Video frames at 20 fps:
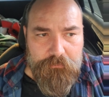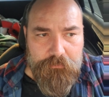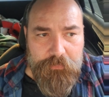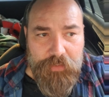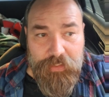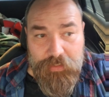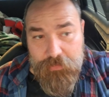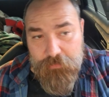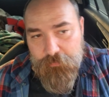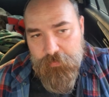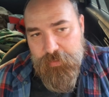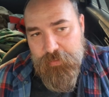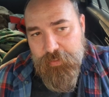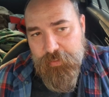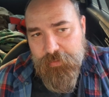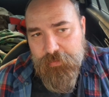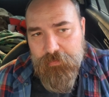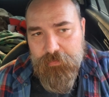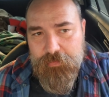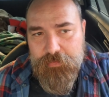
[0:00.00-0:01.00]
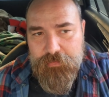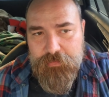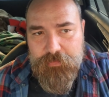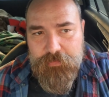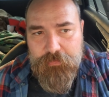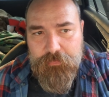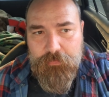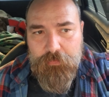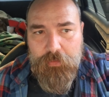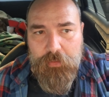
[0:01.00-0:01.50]
Is it ridiculous
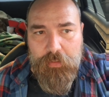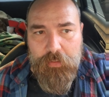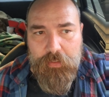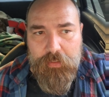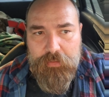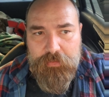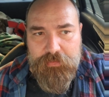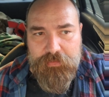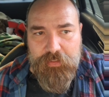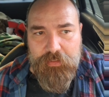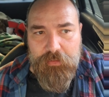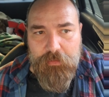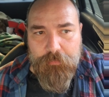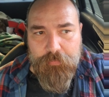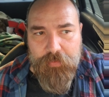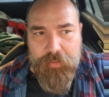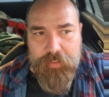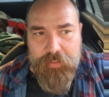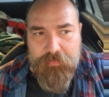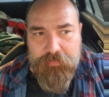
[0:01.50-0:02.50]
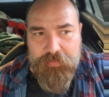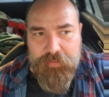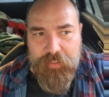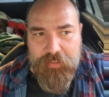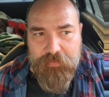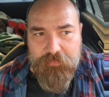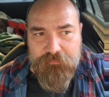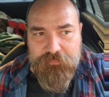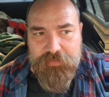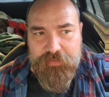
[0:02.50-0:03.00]
to celebrate the
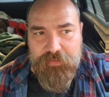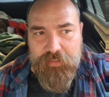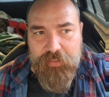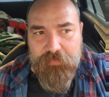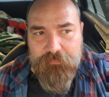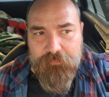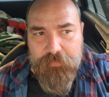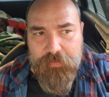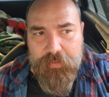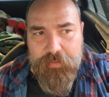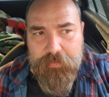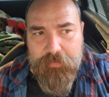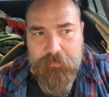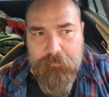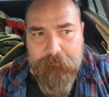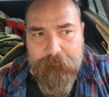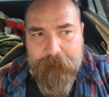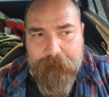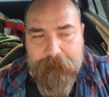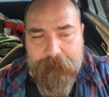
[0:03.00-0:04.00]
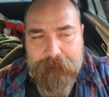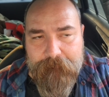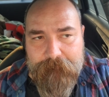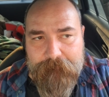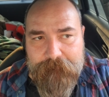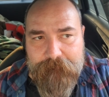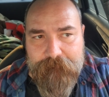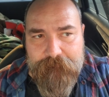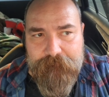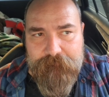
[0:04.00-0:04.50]
end of slavery?
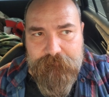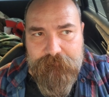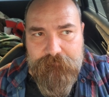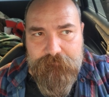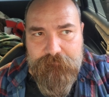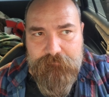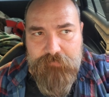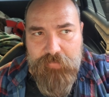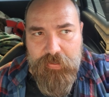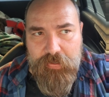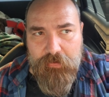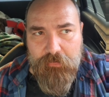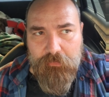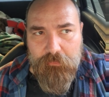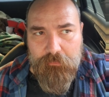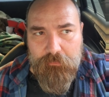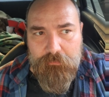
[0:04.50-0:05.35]
No.